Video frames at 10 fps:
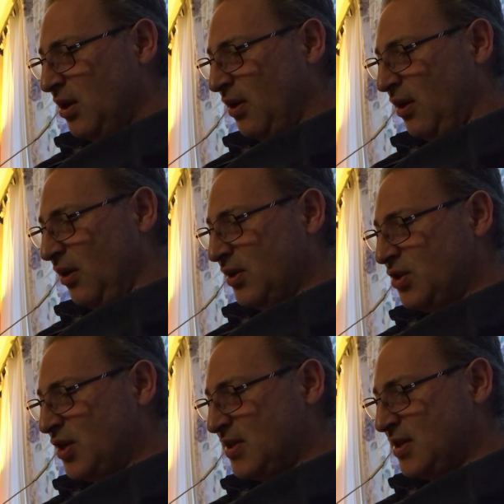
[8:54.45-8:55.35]
All
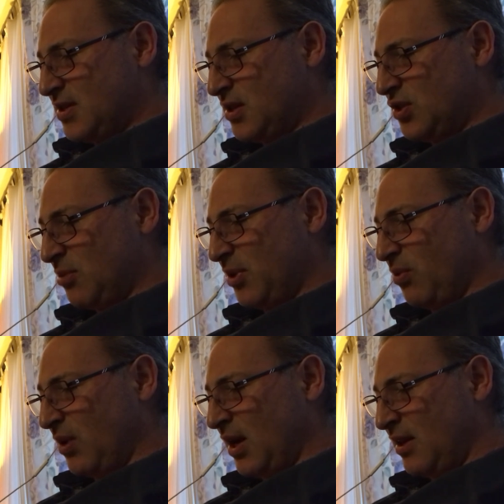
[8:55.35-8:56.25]
injustices shall be
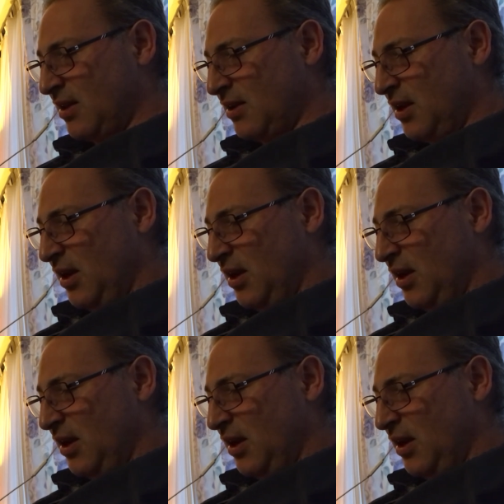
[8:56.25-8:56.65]
righted.